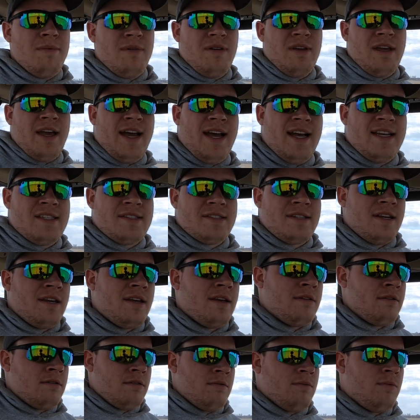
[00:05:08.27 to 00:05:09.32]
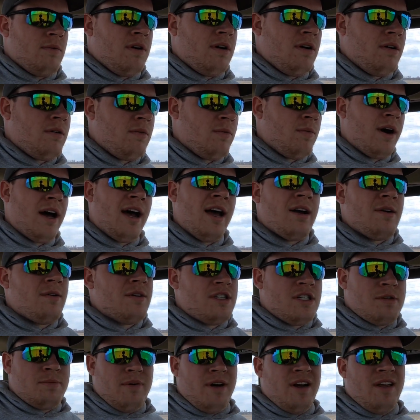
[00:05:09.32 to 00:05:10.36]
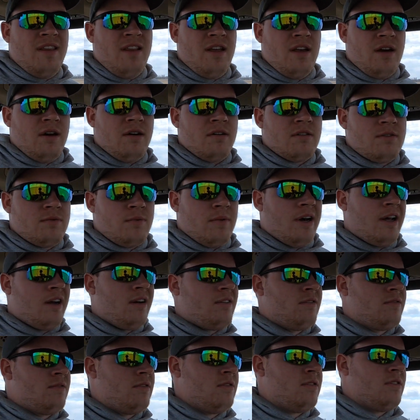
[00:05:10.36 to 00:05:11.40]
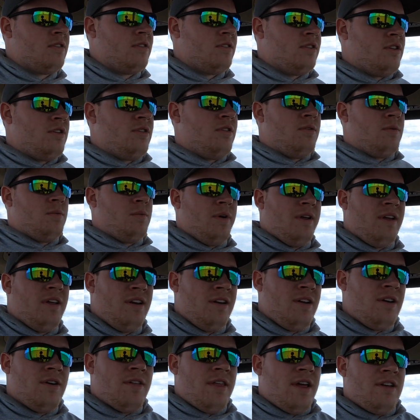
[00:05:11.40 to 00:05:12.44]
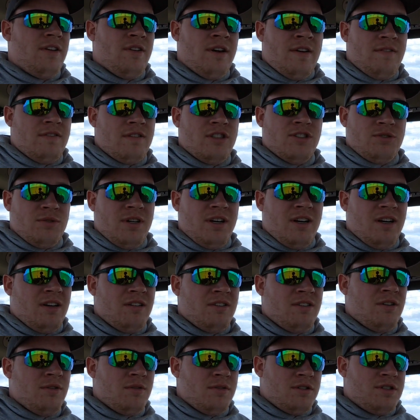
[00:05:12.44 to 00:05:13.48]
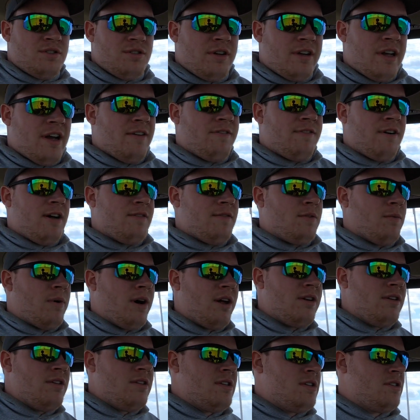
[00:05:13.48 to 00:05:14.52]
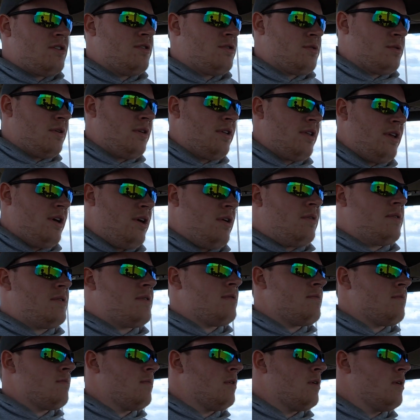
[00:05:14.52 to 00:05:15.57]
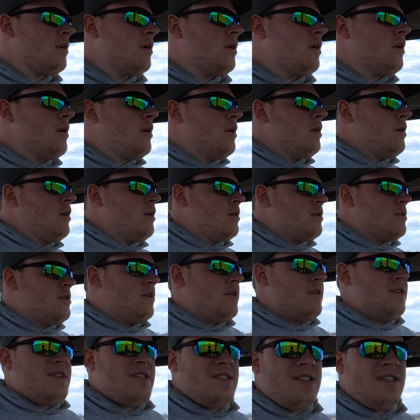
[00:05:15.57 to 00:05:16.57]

be asking, well, why are we spreading the oats? Why don't you, we know that you have a drill, you were drilling alfalfa, why don't you just drill the oats? So you